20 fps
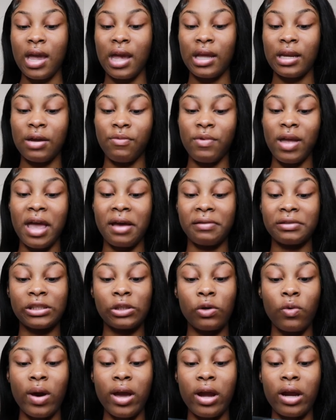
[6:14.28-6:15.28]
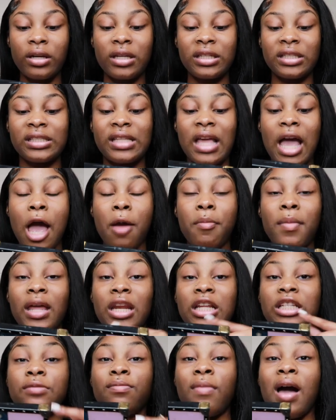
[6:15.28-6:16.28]
And then we have Square. This is how I
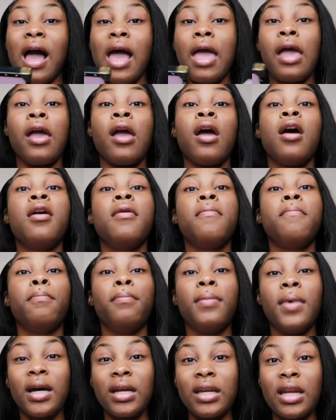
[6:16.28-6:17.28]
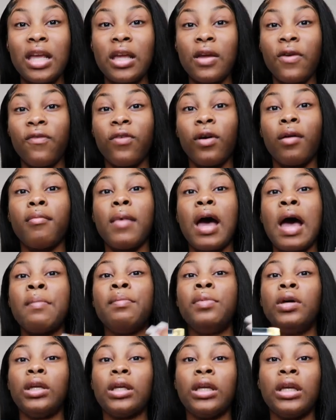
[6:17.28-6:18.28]
manage my money from my
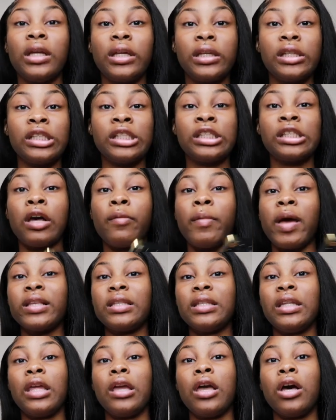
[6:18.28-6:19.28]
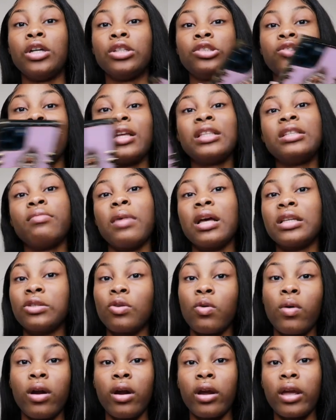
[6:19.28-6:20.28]
bookings. So basically it goes straight to my
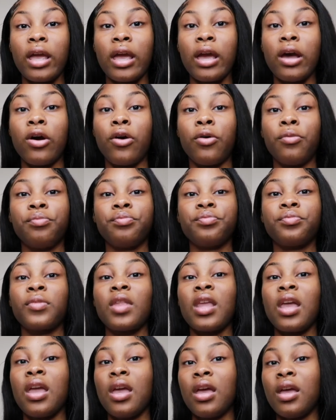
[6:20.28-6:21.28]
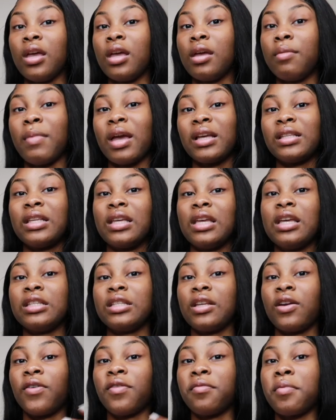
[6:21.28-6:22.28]
Square account. Makes it
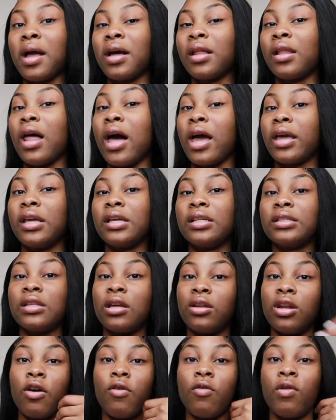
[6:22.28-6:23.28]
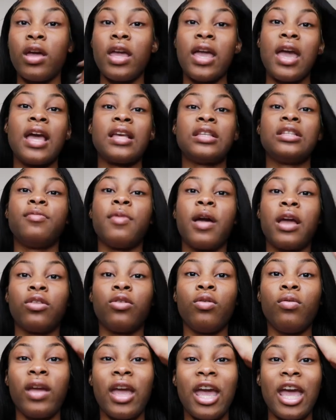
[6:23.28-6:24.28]
easier for my clients so no one has to pay
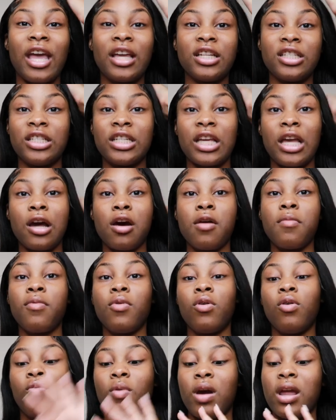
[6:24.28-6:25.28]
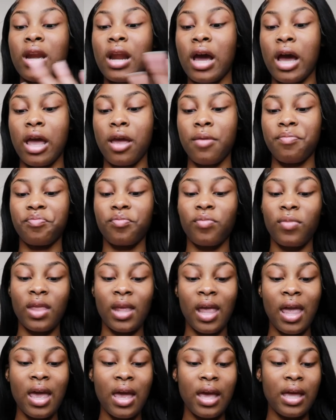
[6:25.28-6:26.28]
through Cash App or whatnot.
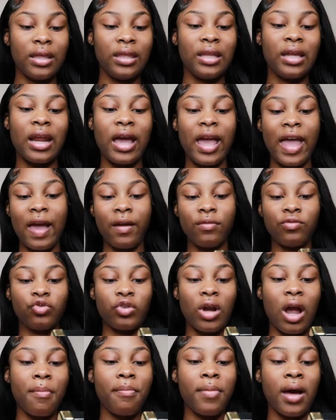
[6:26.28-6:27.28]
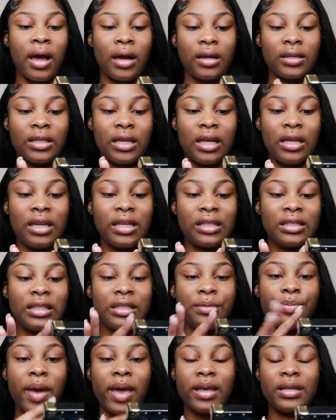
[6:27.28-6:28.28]
Then I have Dropbox, and this
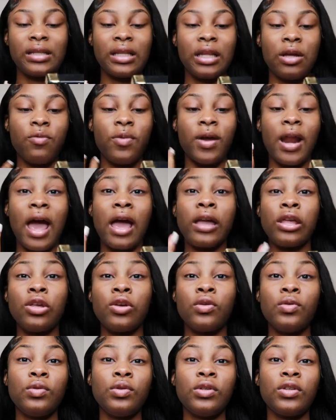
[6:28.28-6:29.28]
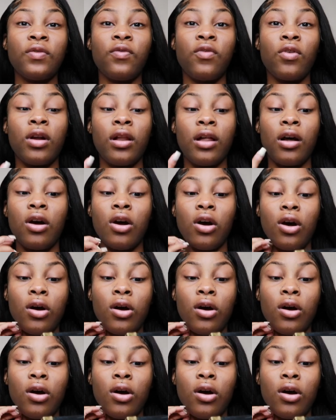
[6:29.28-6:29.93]
is basically what I use for I